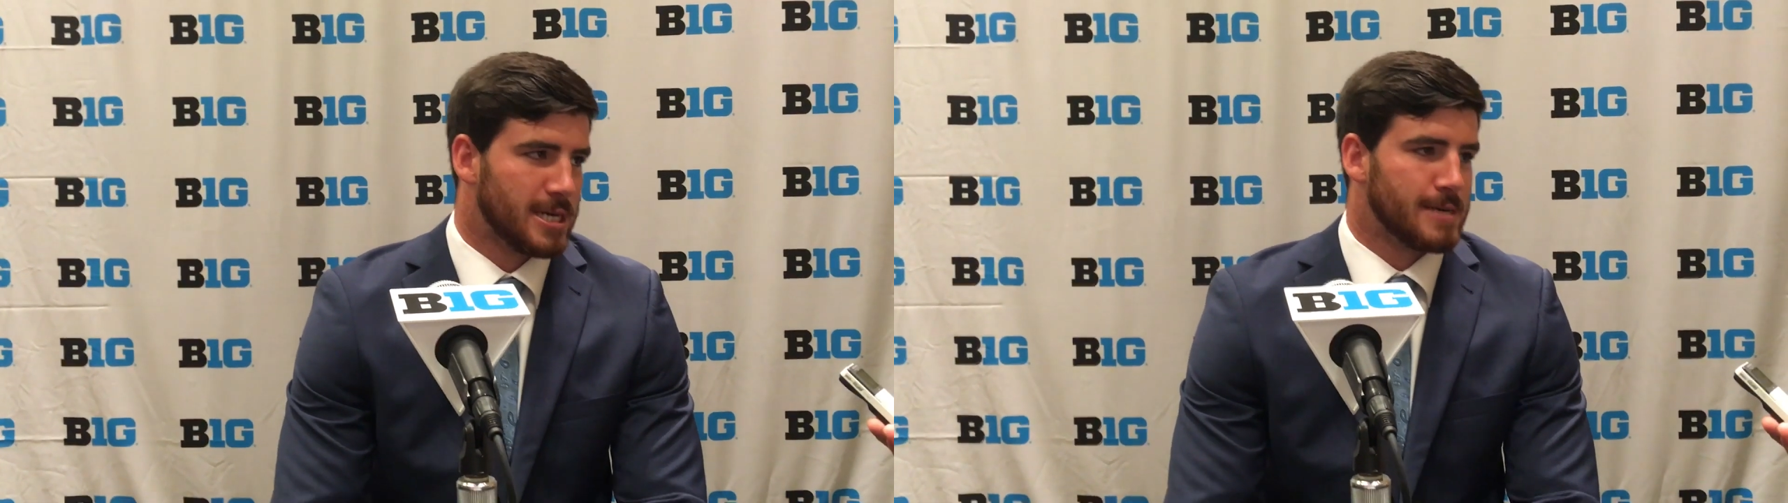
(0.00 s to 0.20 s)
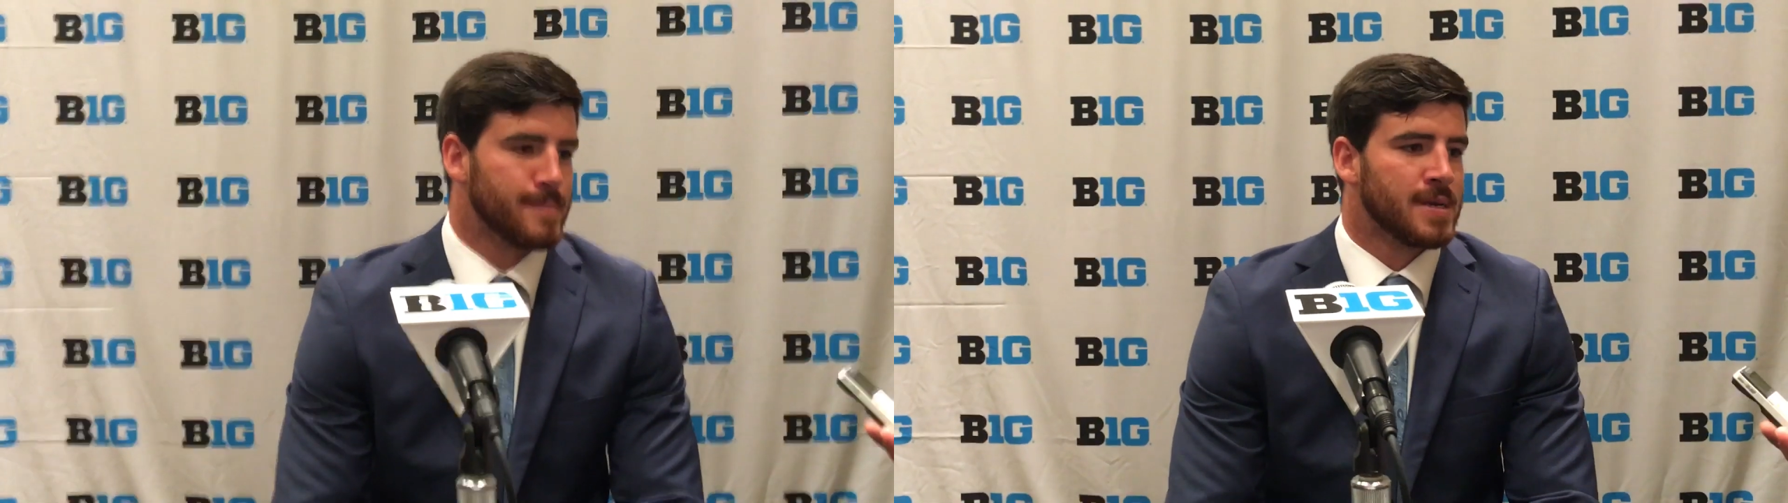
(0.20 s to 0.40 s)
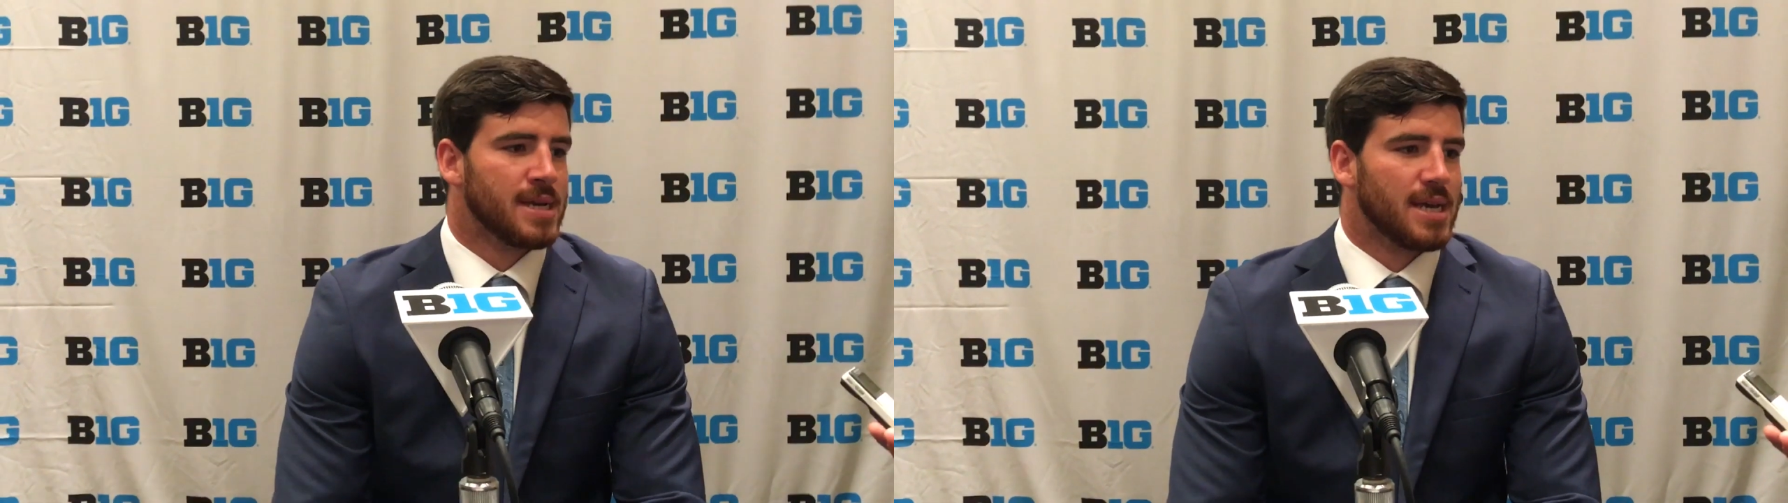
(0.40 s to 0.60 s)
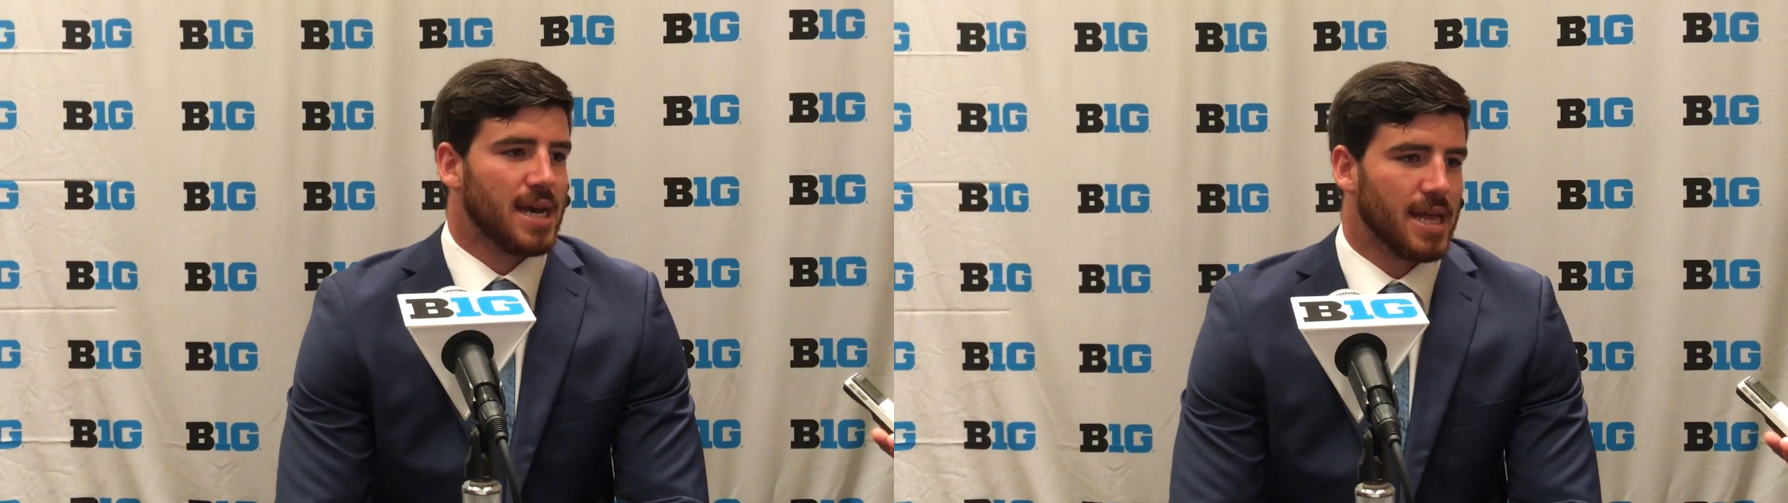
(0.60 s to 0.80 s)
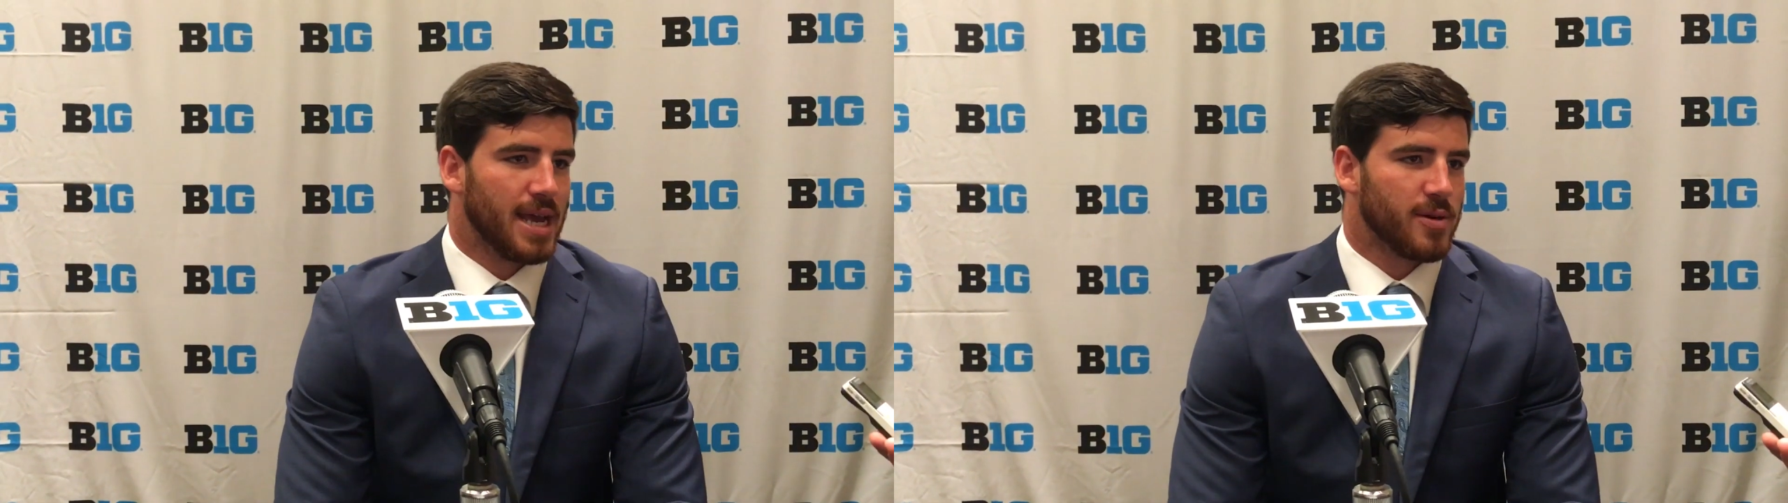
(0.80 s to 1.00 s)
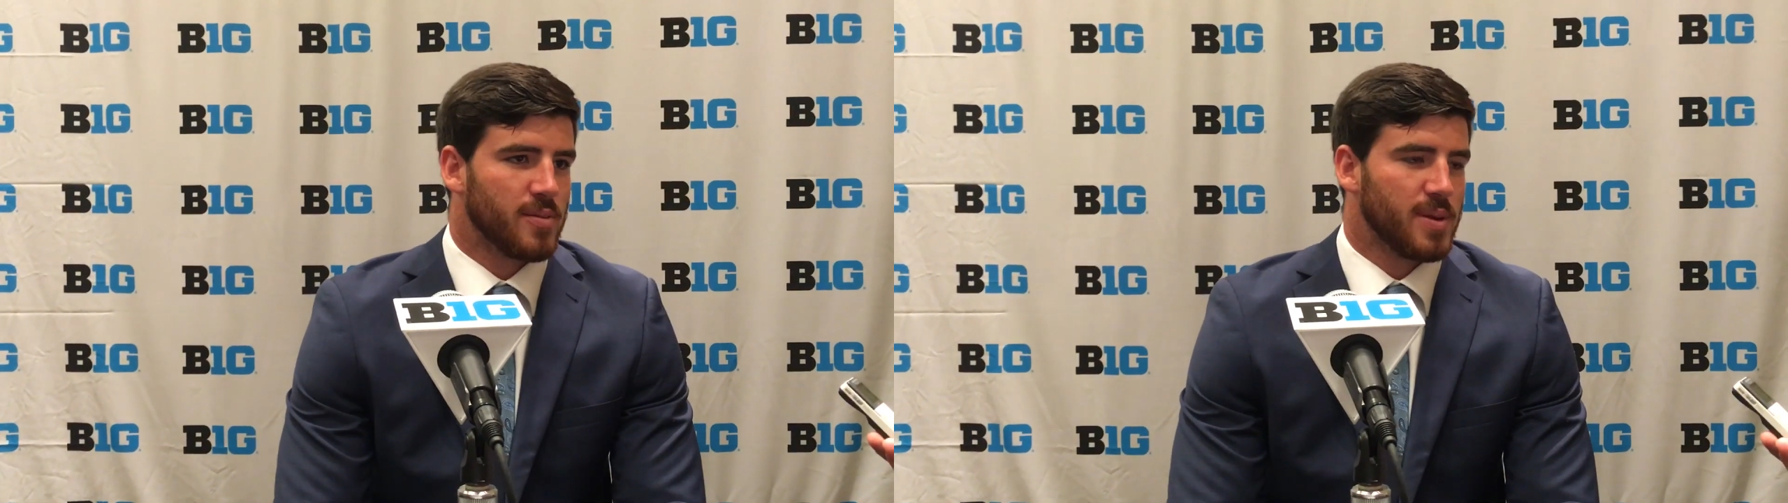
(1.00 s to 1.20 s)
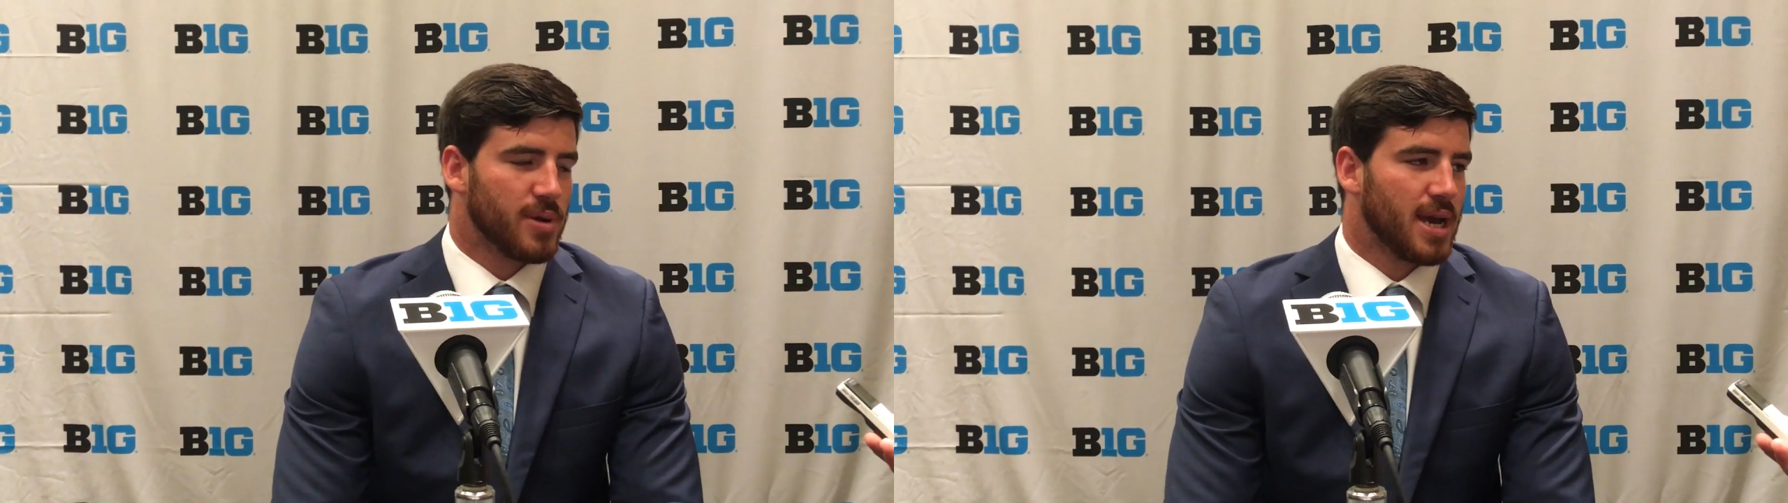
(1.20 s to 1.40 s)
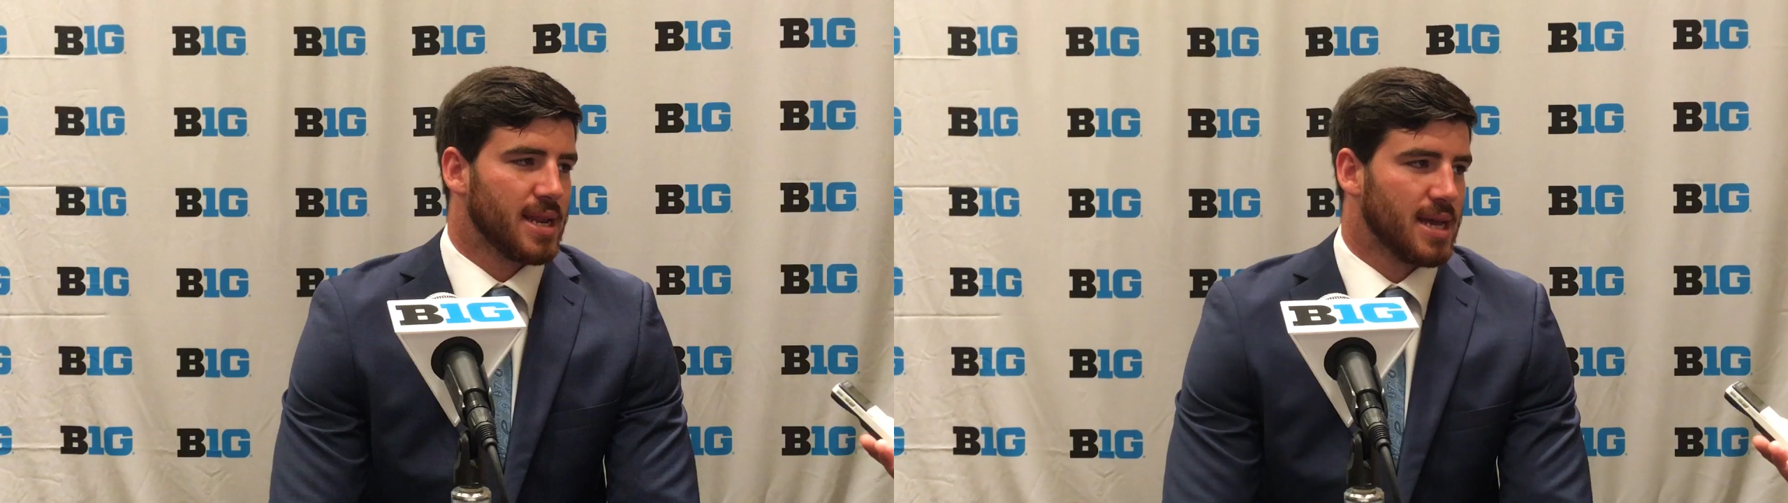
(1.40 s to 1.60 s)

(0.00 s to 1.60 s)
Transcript: Um, and I like when people kind